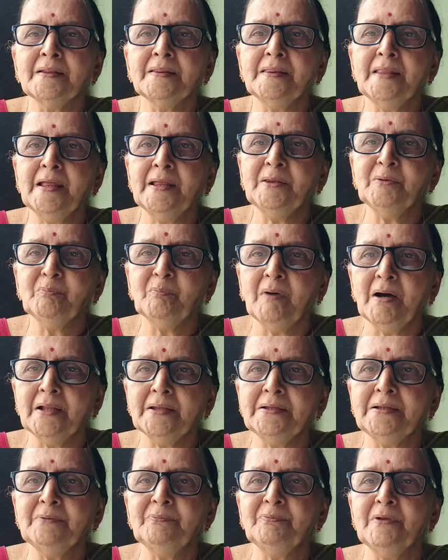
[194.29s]
Then
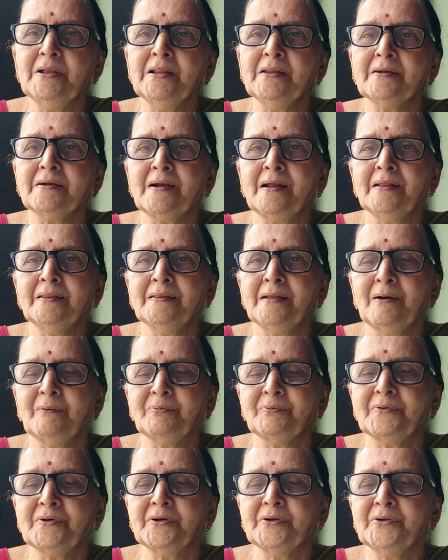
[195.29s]
money will run
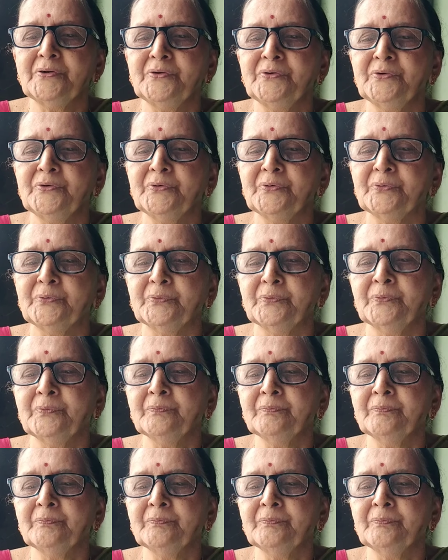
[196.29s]
after you.